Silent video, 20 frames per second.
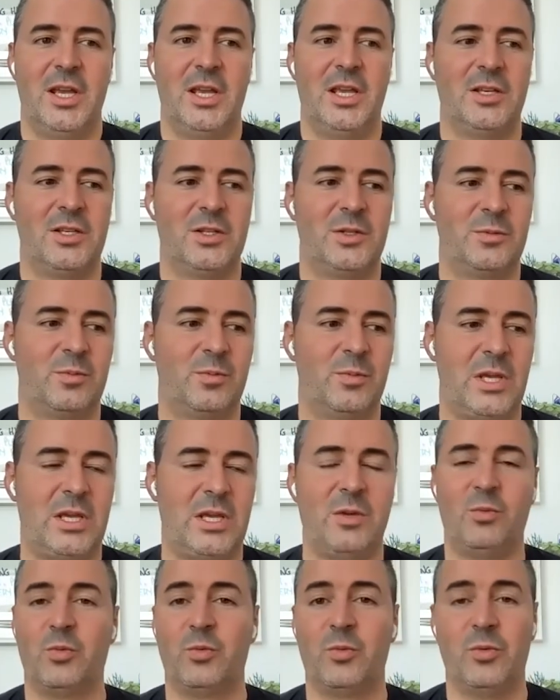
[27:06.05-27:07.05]
His
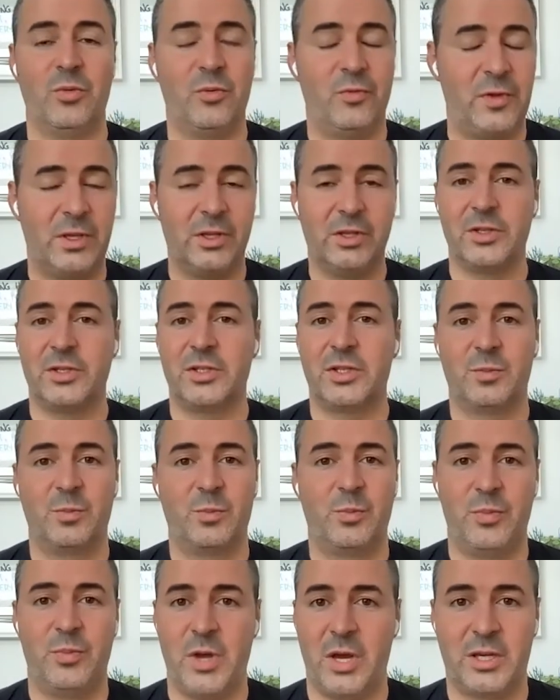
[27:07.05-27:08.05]
he revealed this
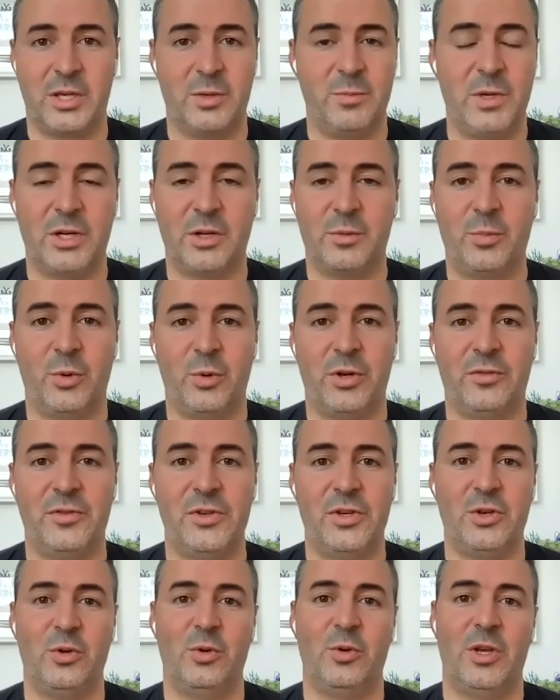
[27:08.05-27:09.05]
uh, comedic point of
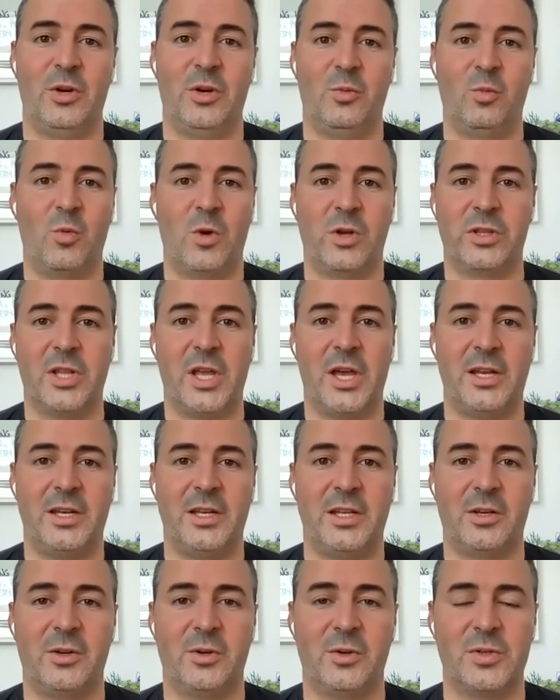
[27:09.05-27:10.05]
view in one line.
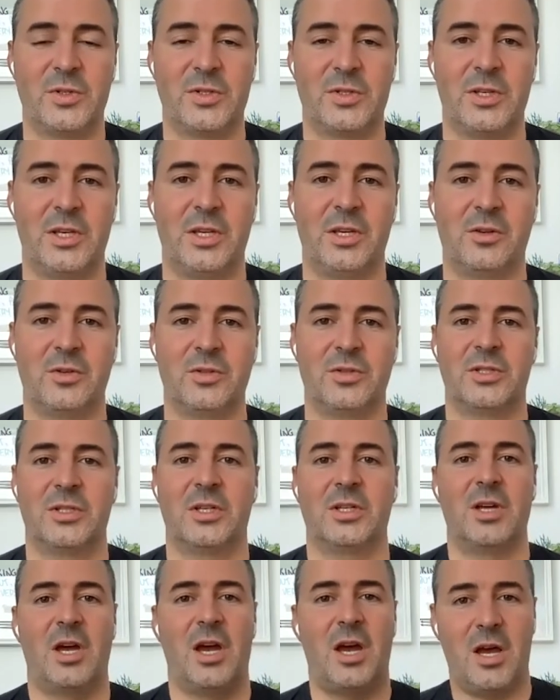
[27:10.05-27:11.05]
He goes, he goes,
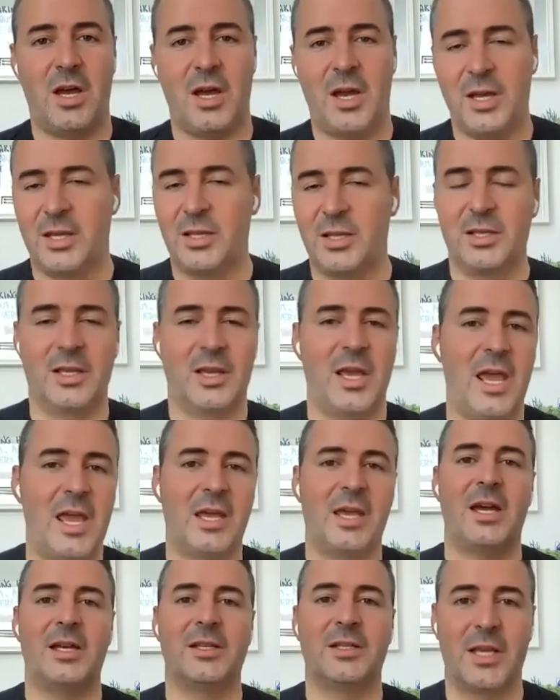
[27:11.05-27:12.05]
uh,
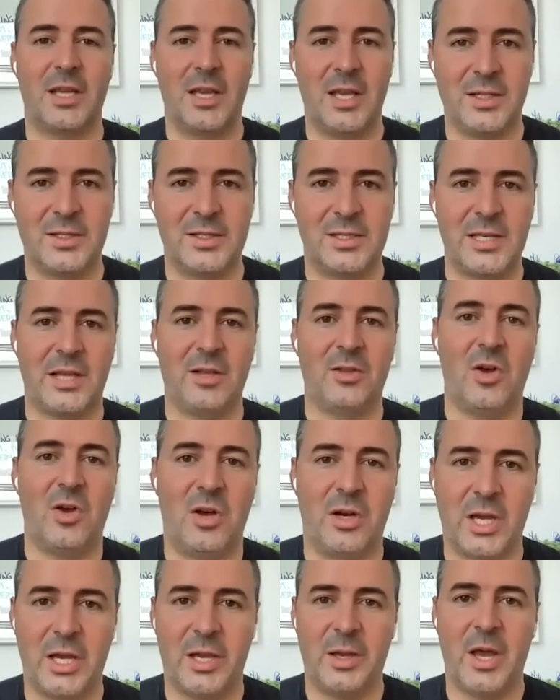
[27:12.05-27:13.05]
"Hey guys, I can't stay
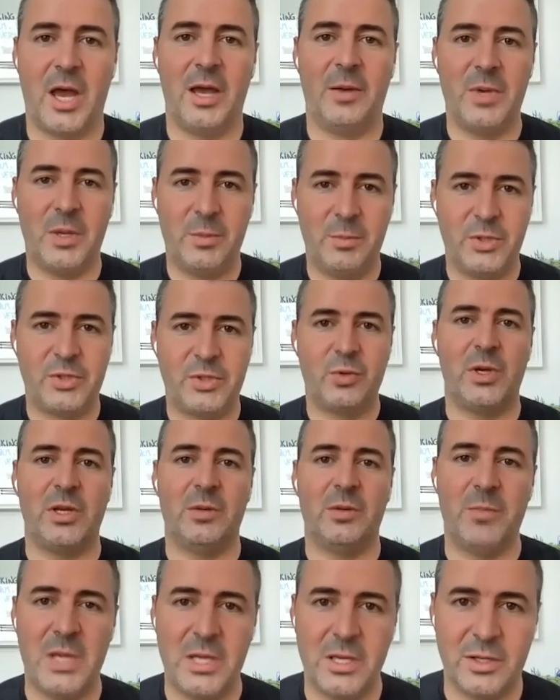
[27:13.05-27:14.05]
long. I, I'm in
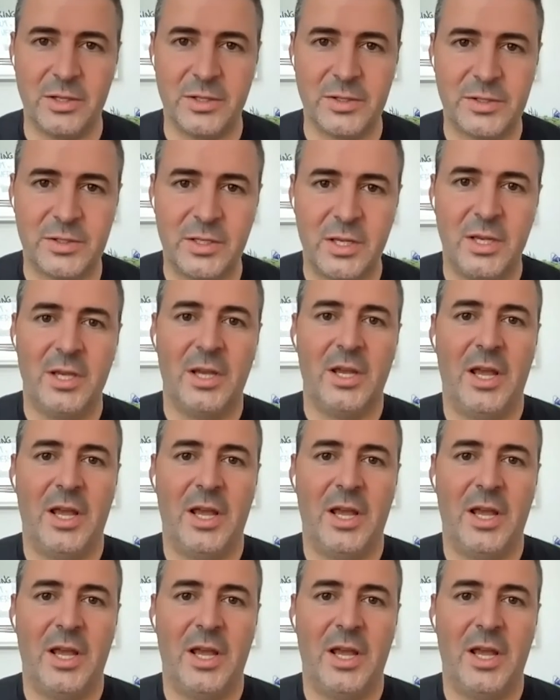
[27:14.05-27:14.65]
between meals."